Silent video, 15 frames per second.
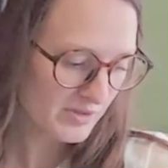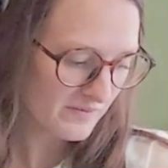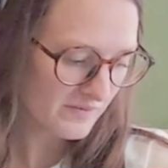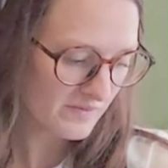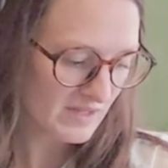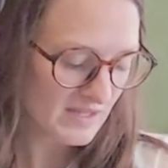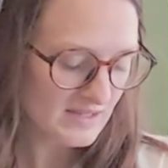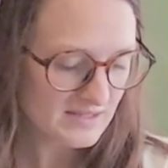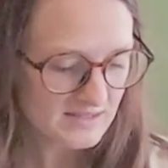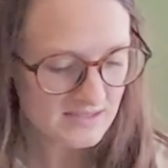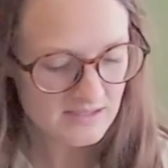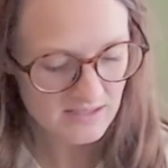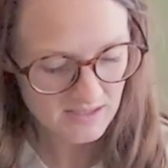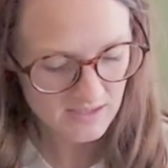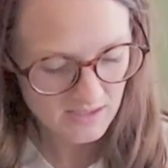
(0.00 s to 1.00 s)
of
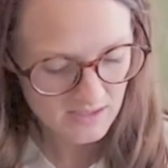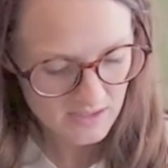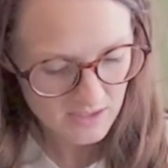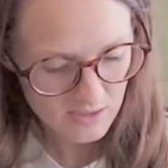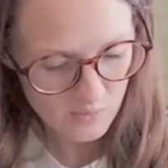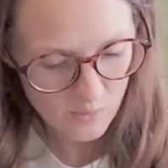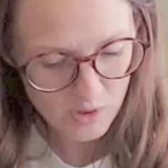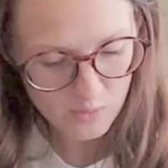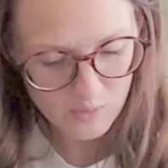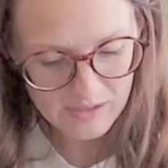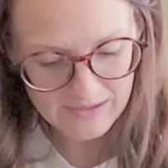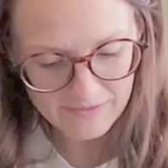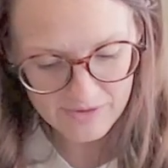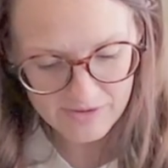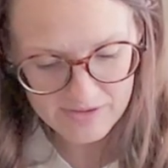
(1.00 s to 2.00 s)
these were
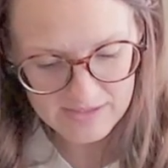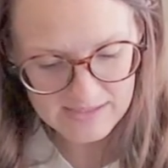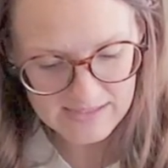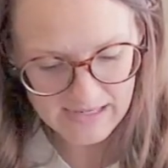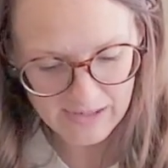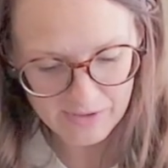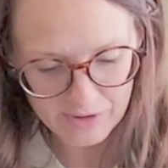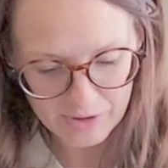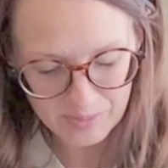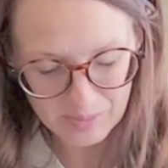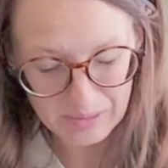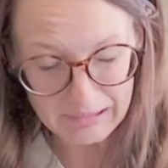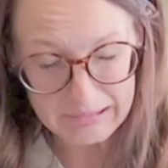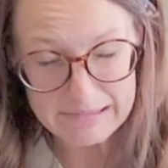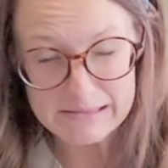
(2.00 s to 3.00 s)
whatever the standard
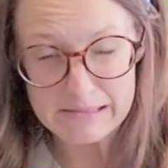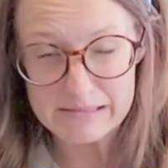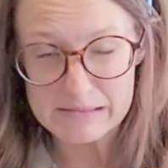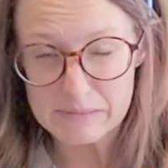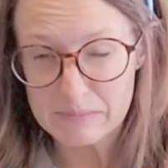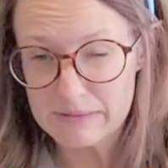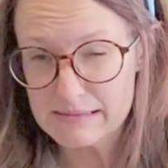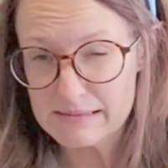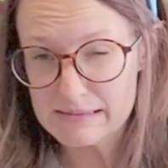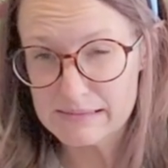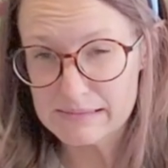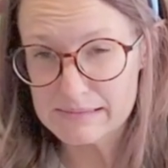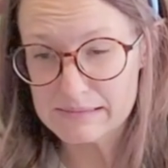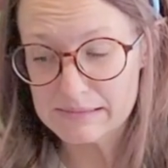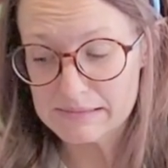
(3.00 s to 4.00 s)
price is. I want to say
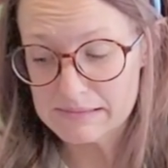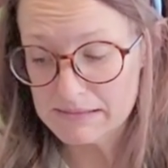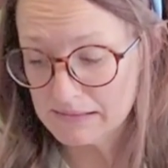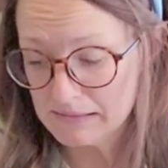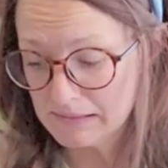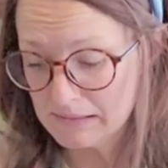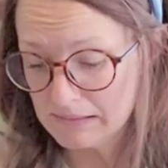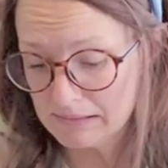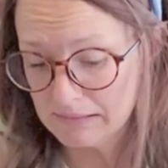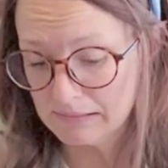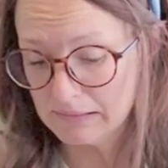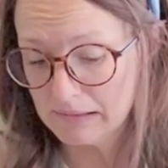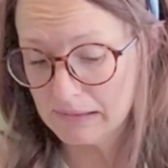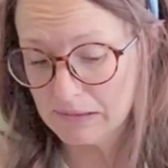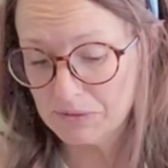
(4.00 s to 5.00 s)

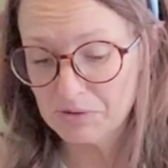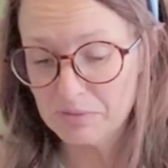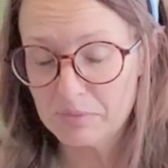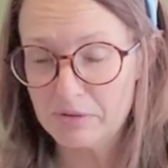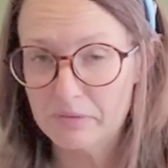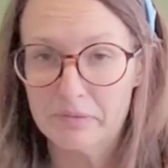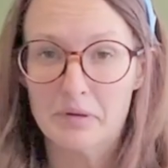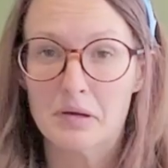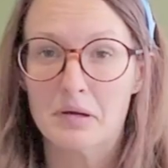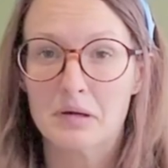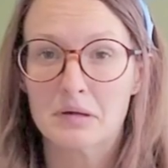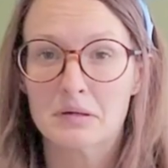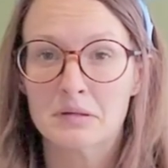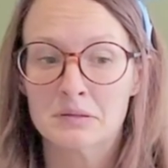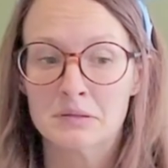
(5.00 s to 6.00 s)
$69.99. I could be
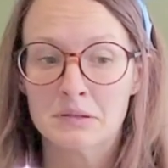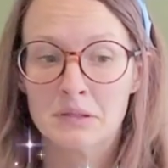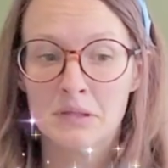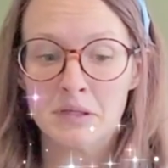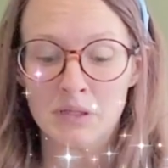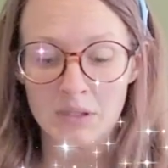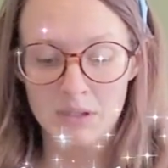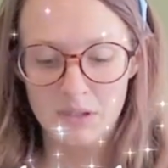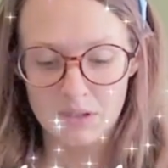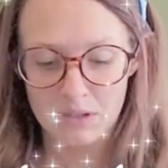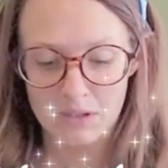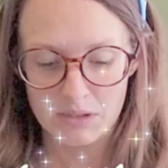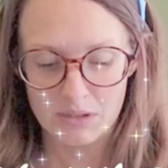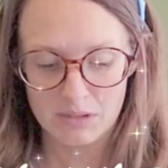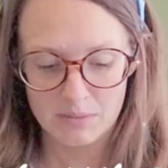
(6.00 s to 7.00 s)
wrong.
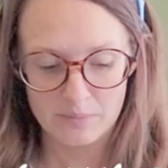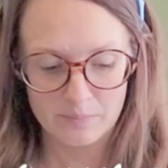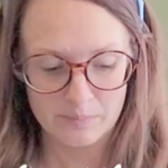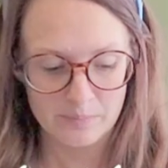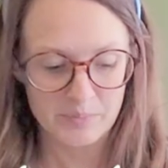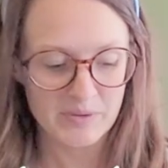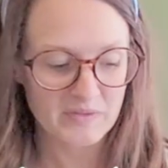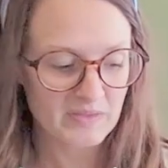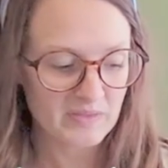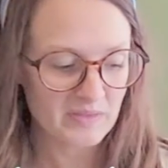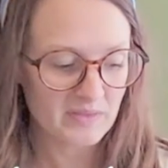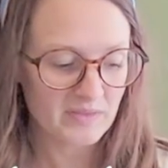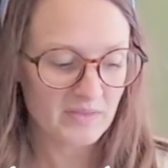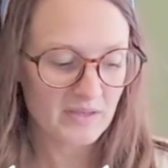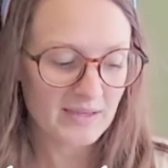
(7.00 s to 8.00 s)
Um, but
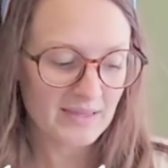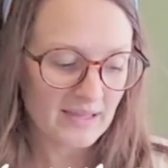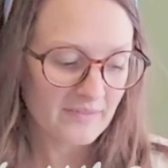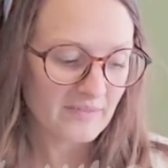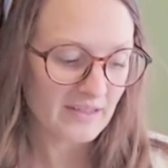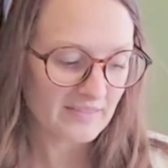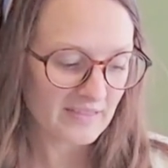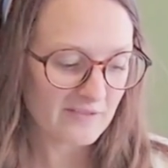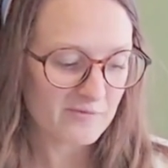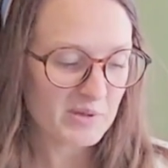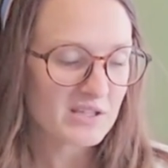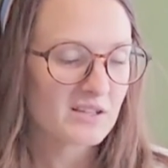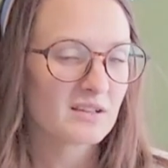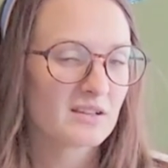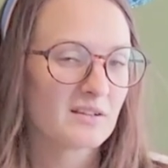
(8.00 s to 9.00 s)
again, like they've
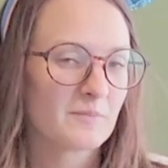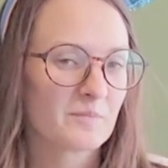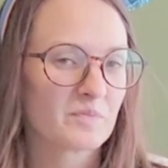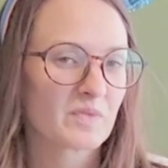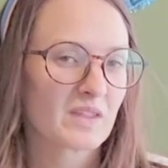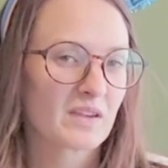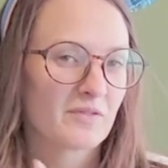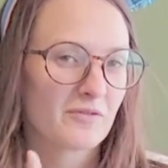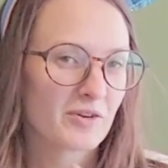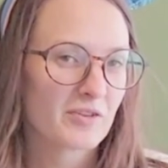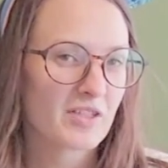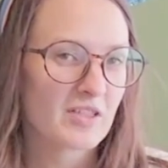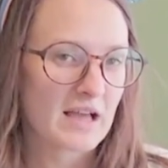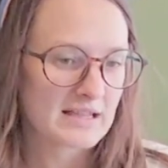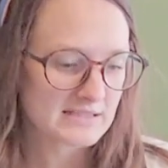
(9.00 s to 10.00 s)
been for the
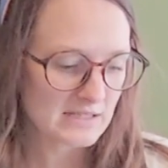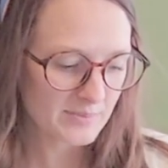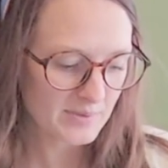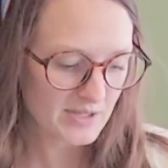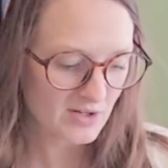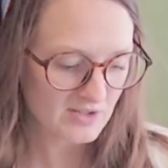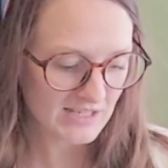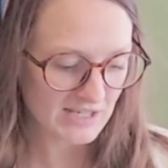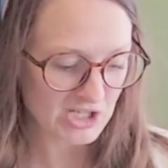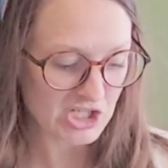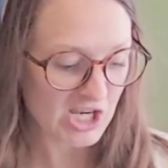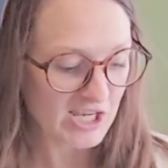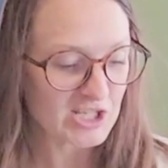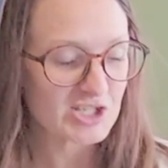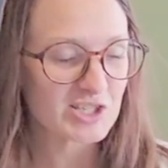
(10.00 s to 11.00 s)
last couple years, like
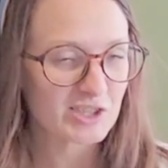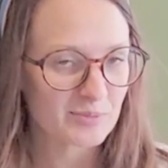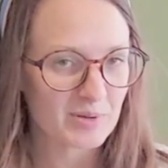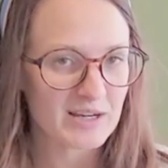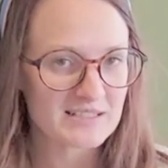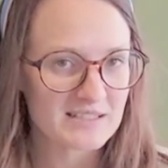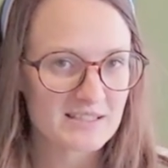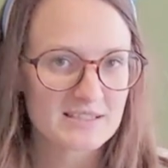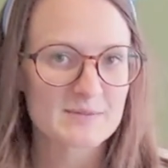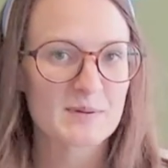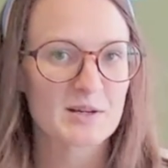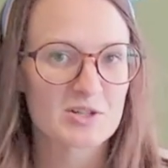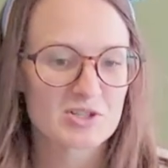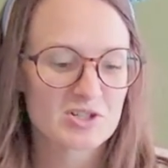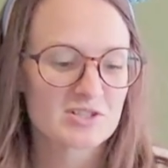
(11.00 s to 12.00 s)
changing the price of the
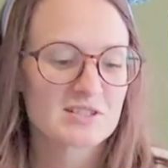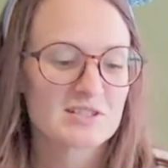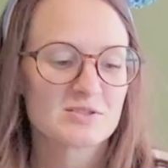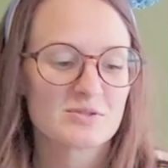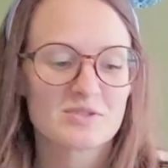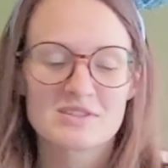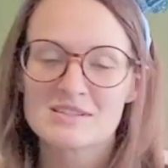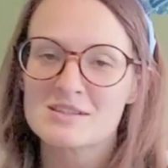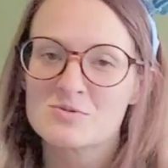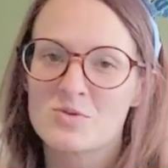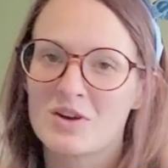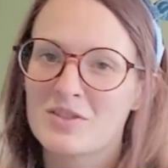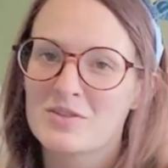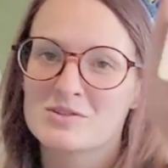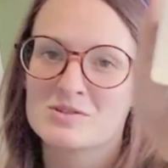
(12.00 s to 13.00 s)
spirit jersey. So this is one
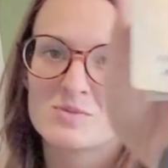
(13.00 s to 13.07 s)
of those